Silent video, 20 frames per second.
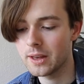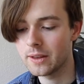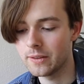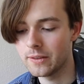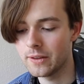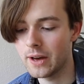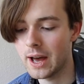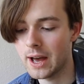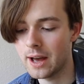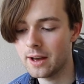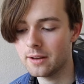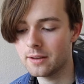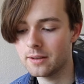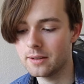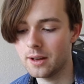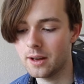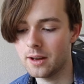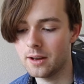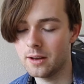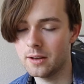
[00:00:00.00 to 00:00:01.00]
that
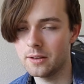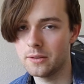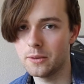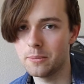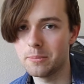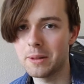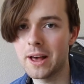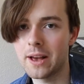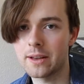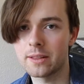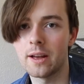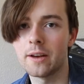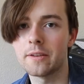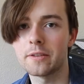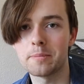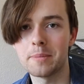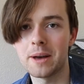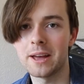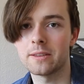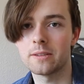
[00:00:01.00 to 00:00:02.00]
the Black
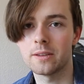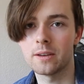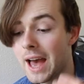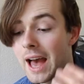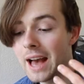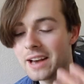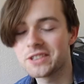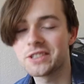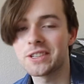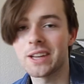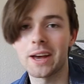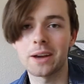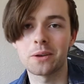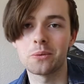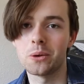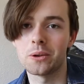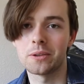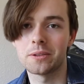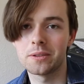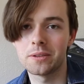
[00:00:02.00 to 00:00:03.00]
Lives Matter hashtag
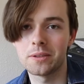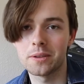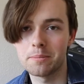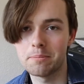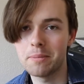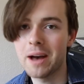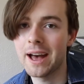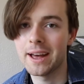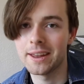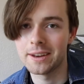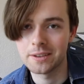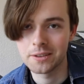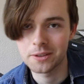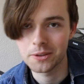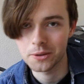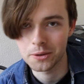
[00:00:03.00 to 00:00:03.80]
was banned.